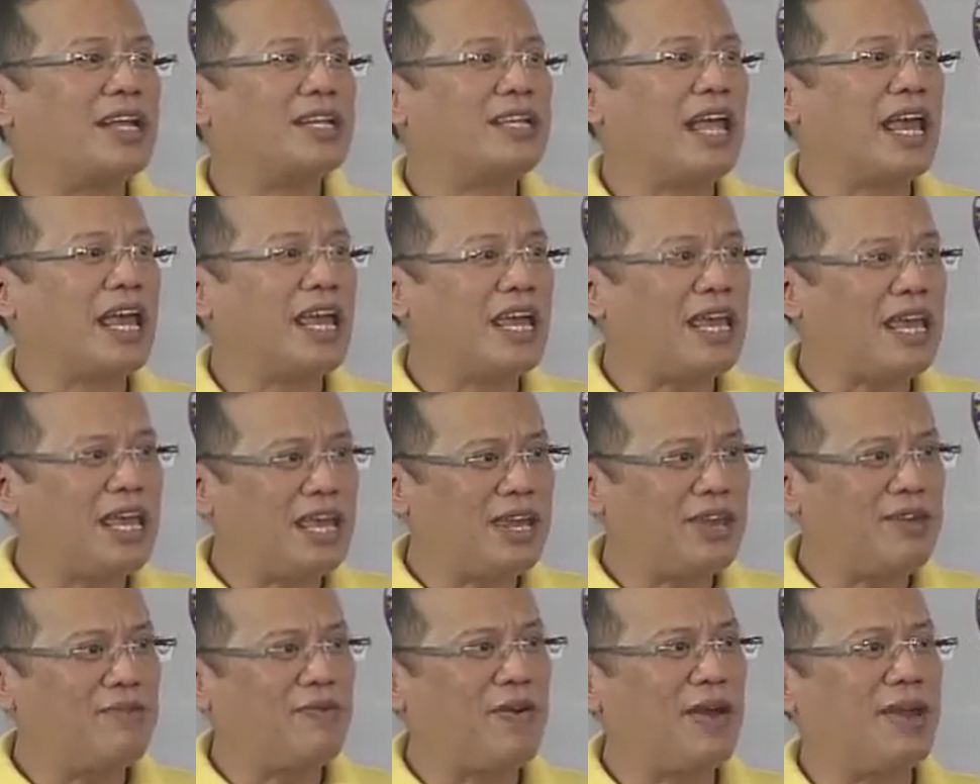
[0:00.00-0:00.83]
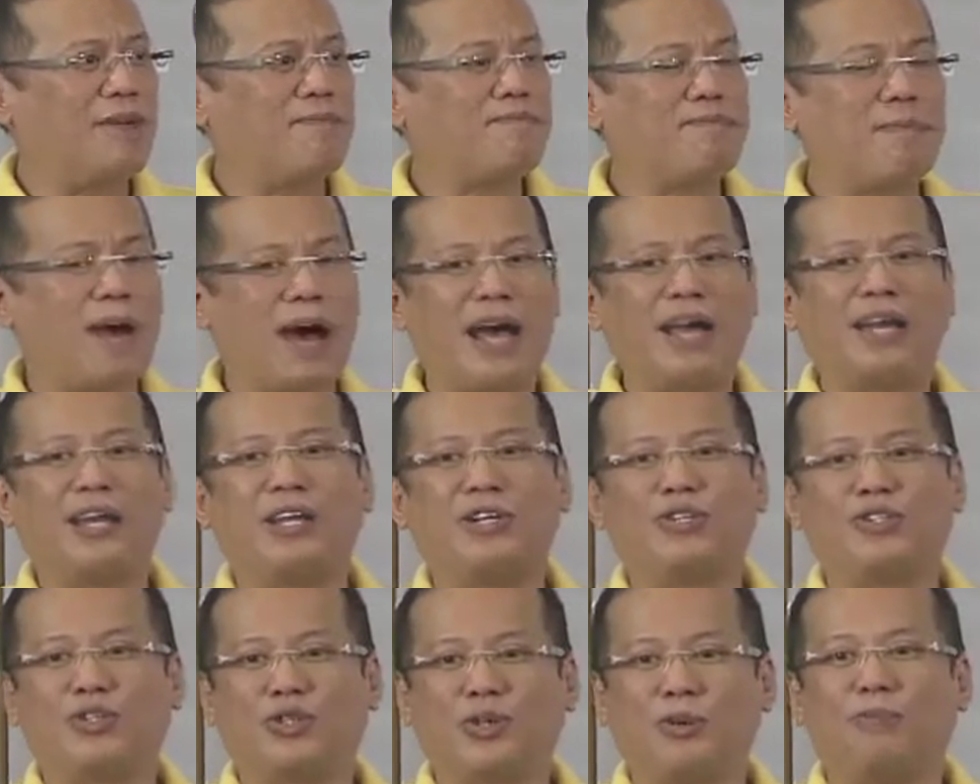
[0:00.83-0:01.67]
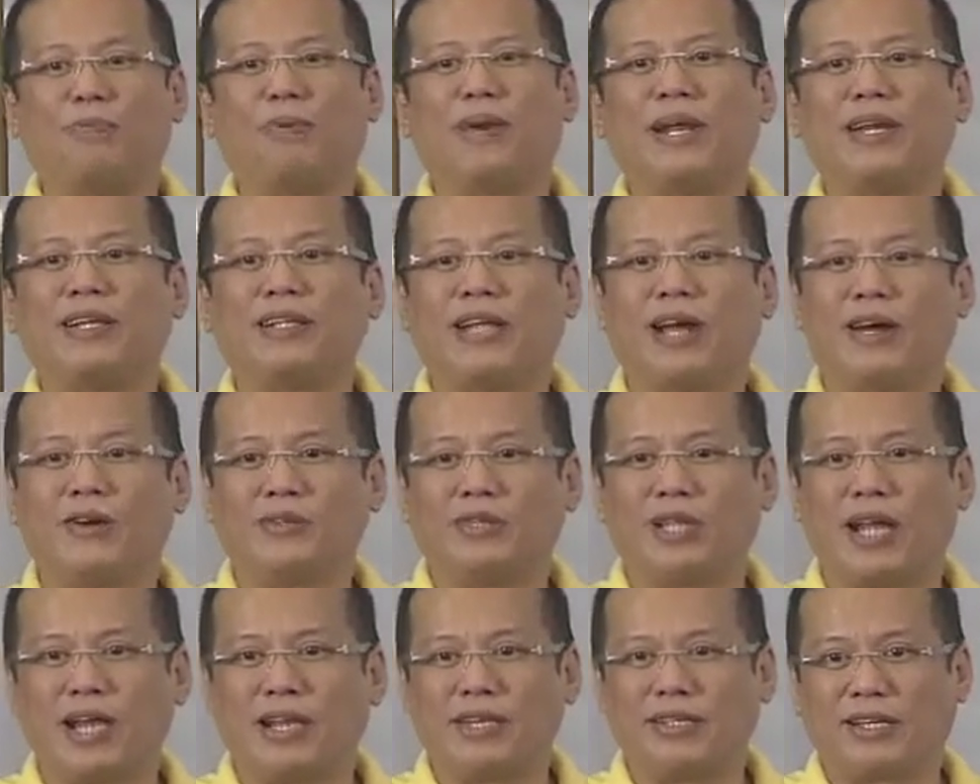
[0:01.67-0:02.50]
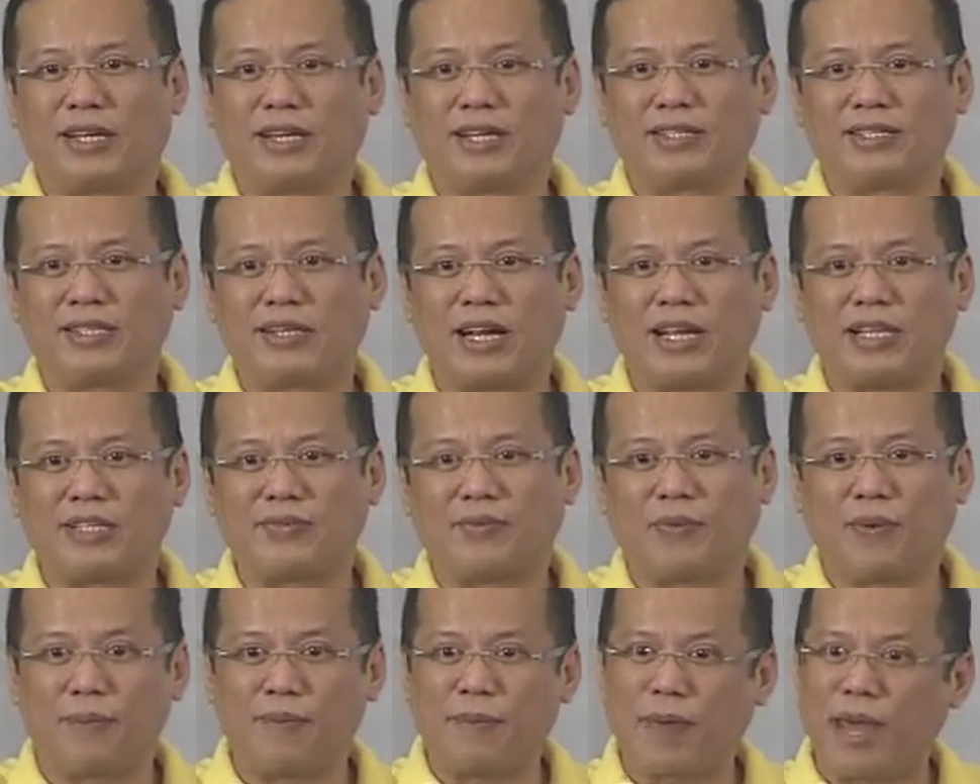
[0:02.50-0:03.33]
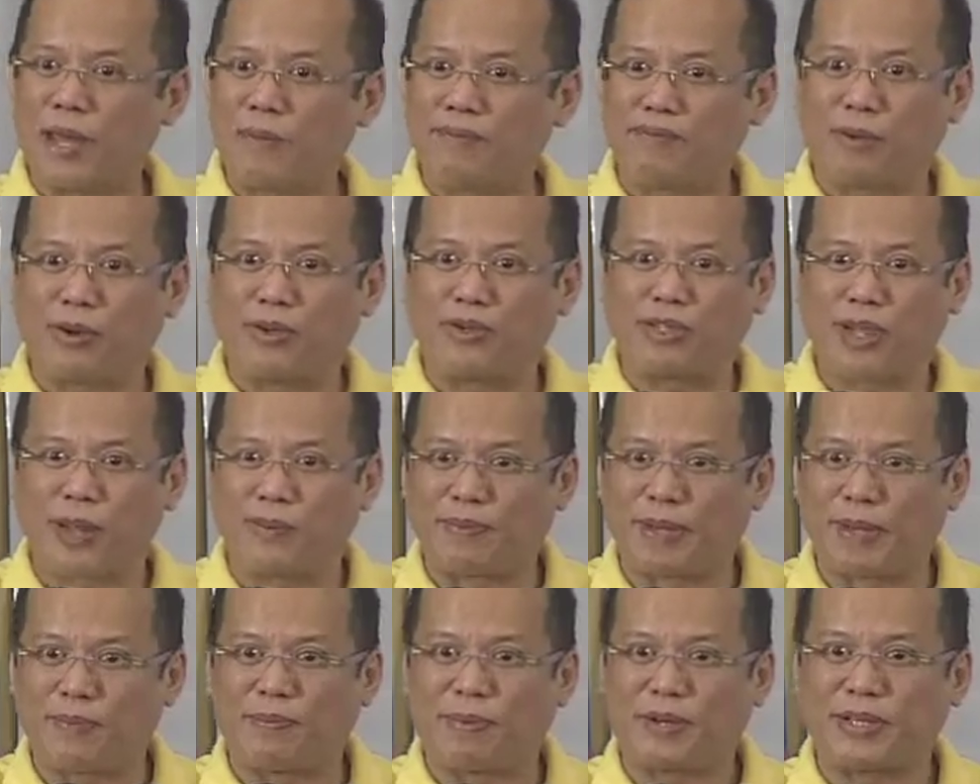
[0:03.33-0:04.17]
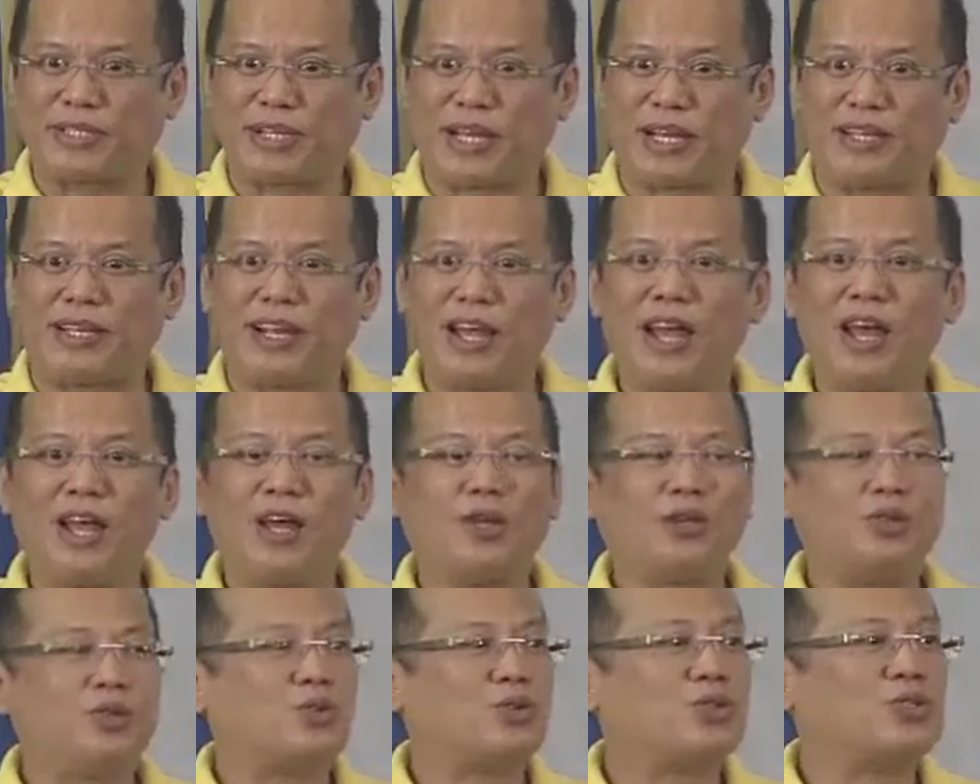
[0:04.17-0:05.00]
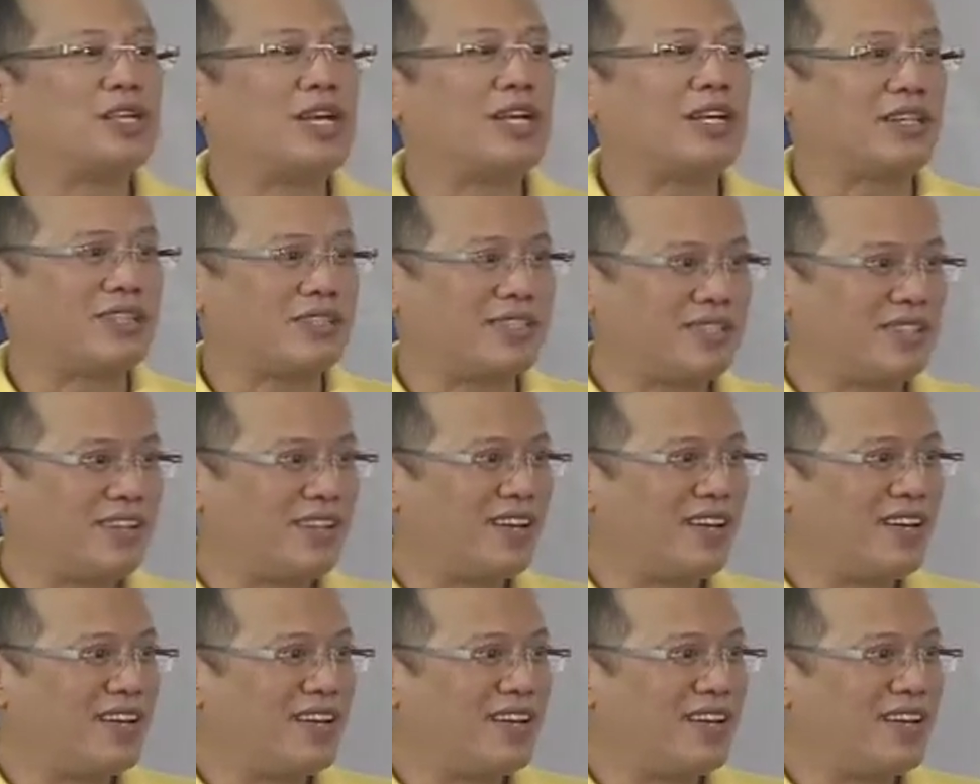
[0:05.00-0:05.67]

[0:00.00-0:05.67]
They even managed to bring down the interest rates from 8-point-something% to 6%.